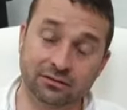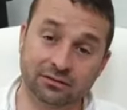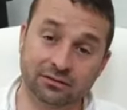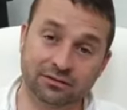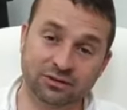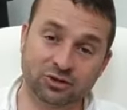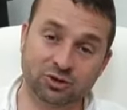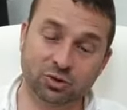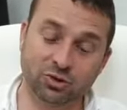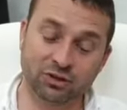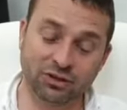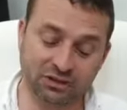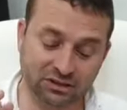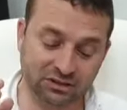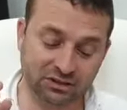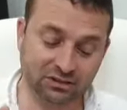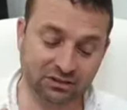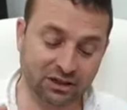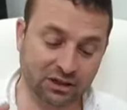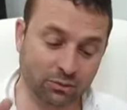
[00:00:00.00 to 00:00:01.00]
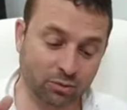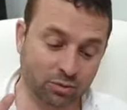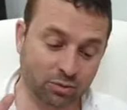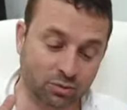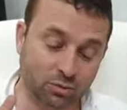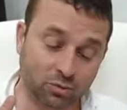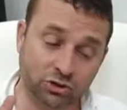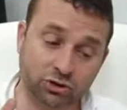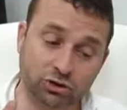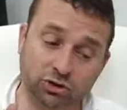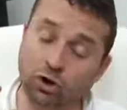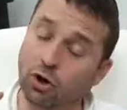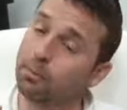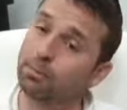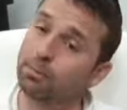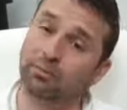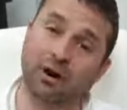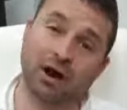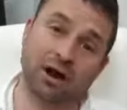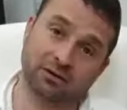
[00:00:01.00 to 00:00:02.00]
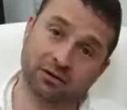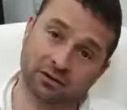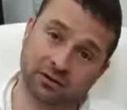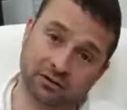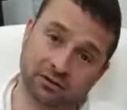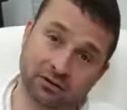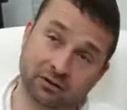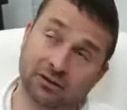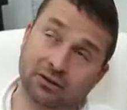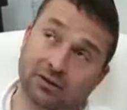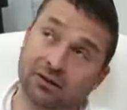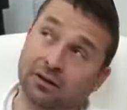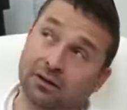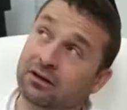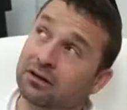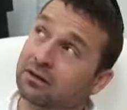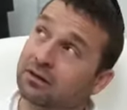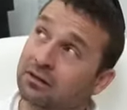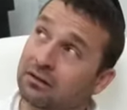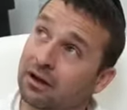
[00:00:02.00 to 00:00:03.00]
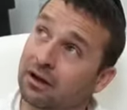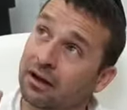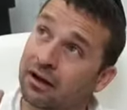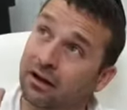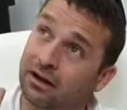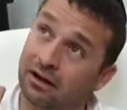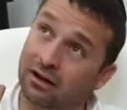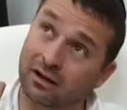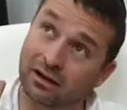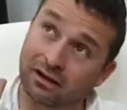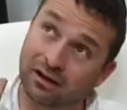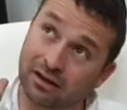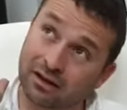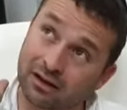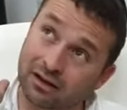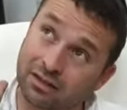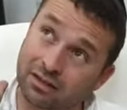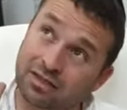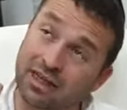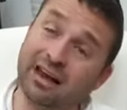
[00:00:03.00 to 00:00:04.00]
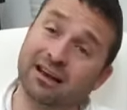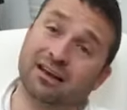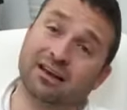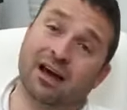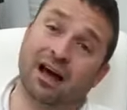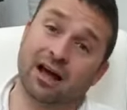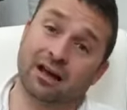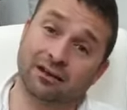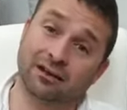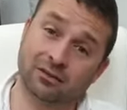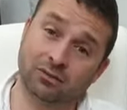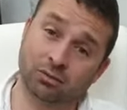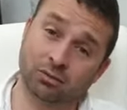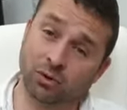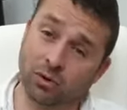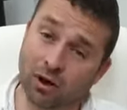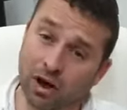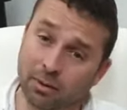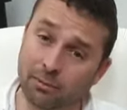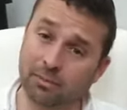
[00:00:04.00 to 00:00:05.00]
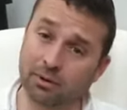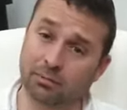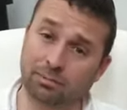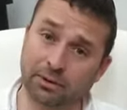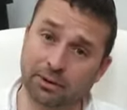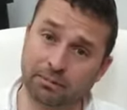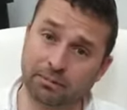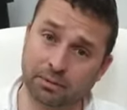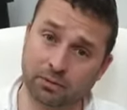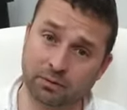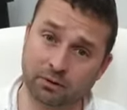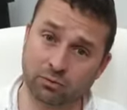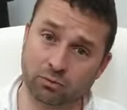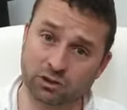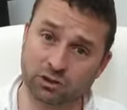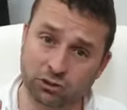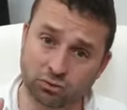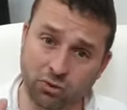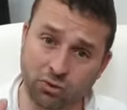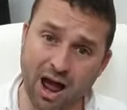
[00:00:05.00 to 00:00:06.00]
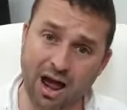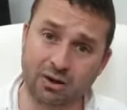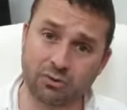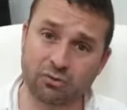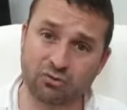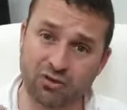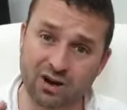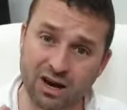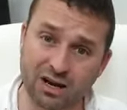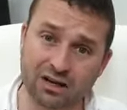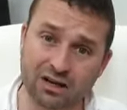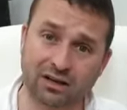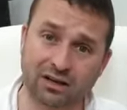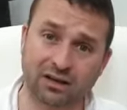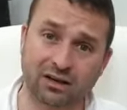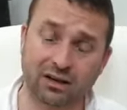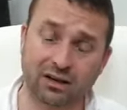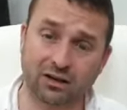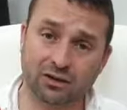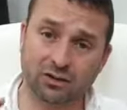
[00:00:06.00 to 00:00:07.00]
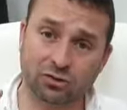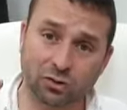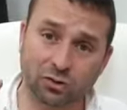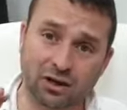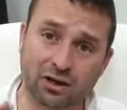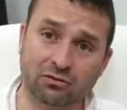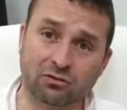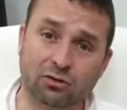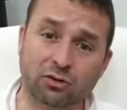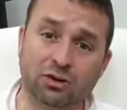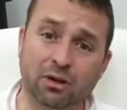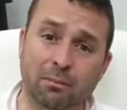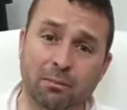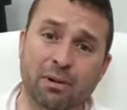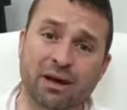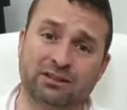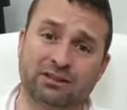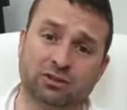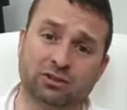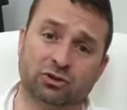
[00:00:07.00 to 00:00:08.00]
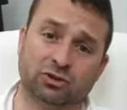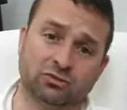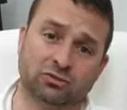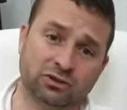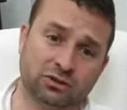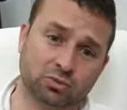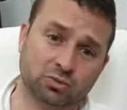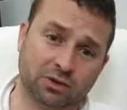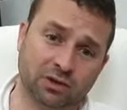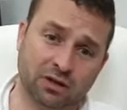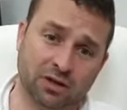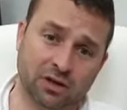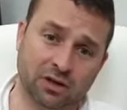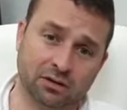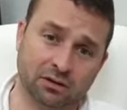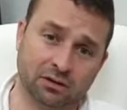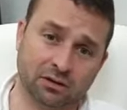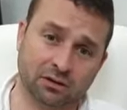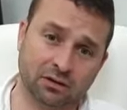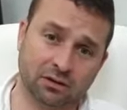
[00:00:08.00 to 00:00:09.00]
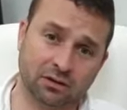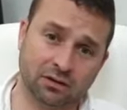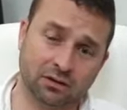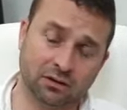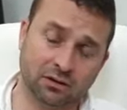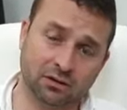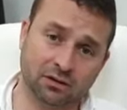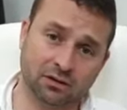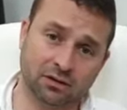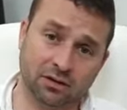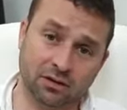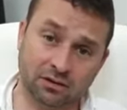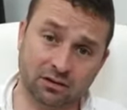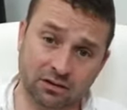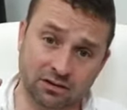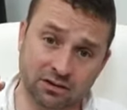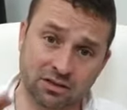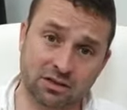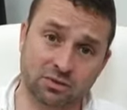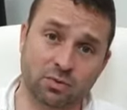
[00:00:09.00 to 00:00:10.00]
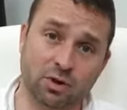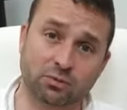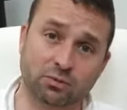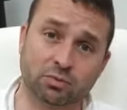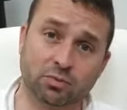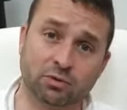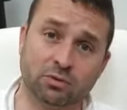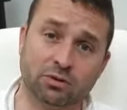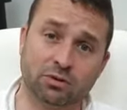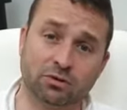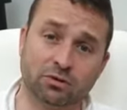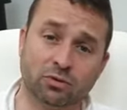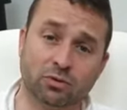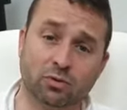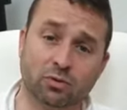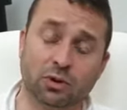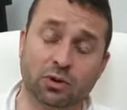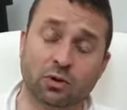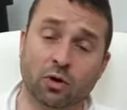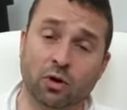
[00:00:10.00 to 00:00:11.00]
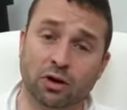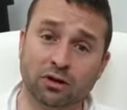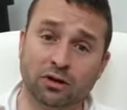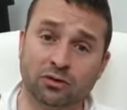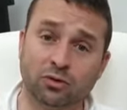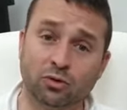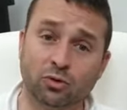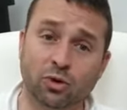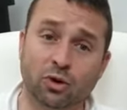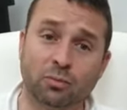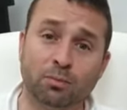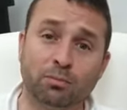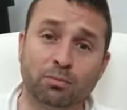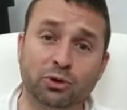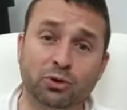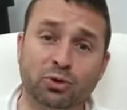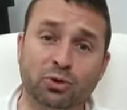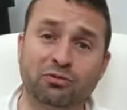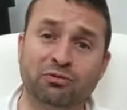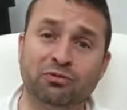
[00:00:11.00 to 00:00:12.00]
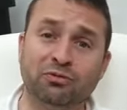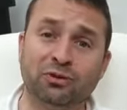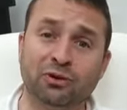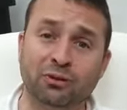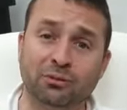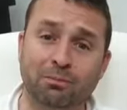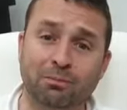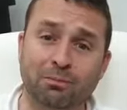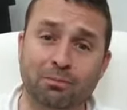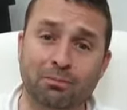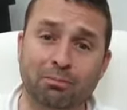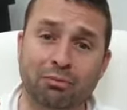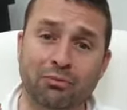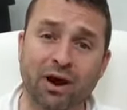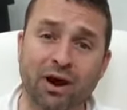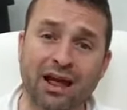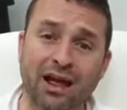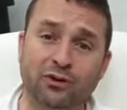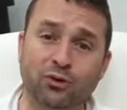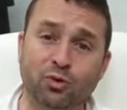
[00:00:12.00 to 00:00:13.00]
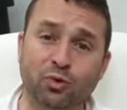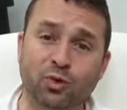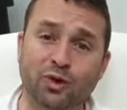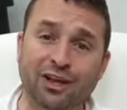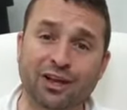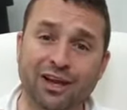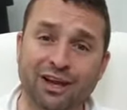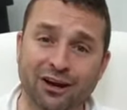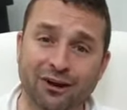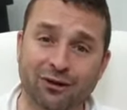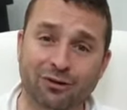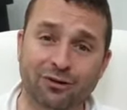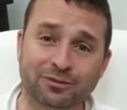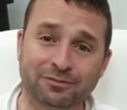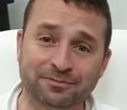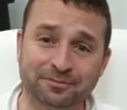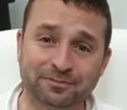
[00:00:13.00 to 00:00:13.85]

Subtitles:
So this is, we're so proud. And thank God, we're humble people. We try really to give you the best service we can. And this is what we will do. We're going to a beautiful, brand new year.